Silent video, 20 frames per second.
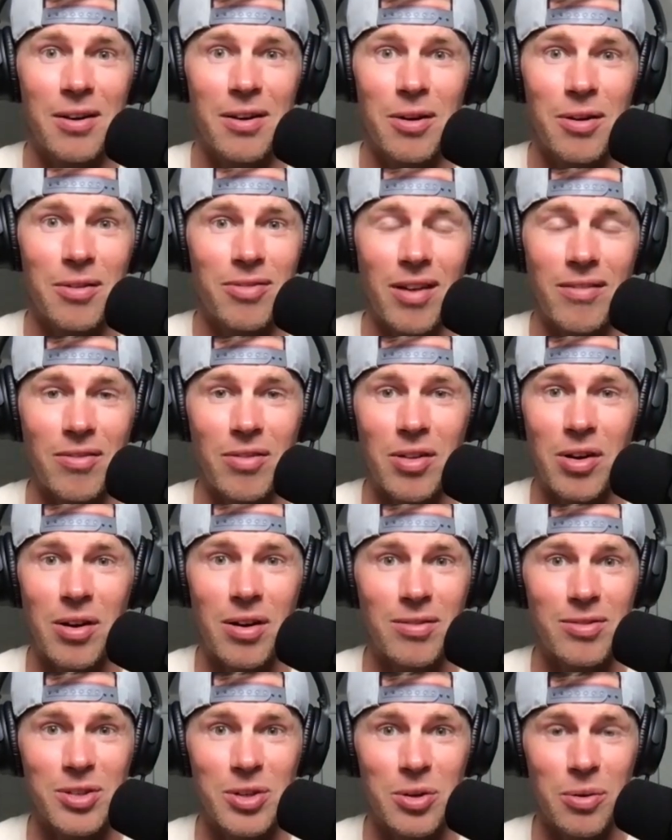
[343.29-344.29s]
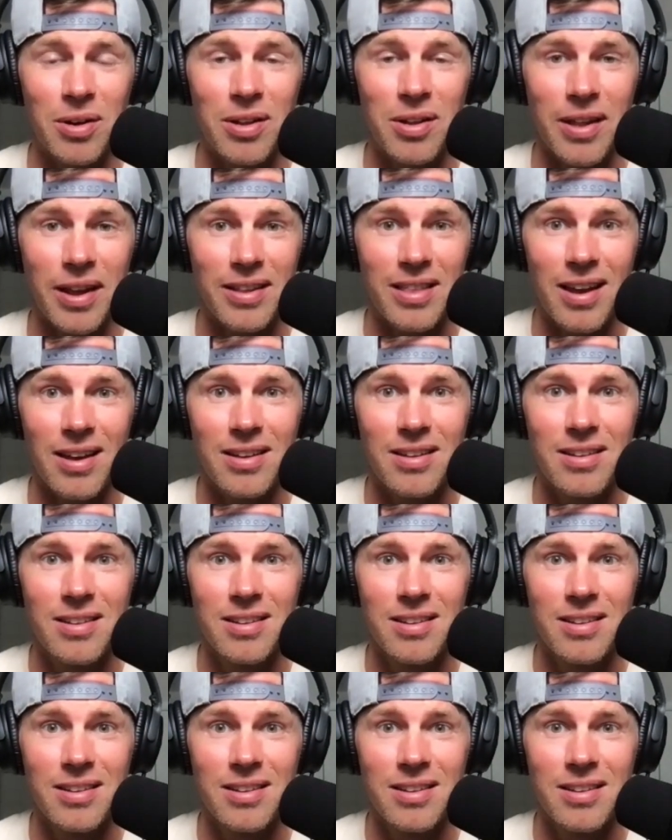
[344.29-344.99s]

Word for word: I don't know if mm-hmm. I've ever heard of a story like that.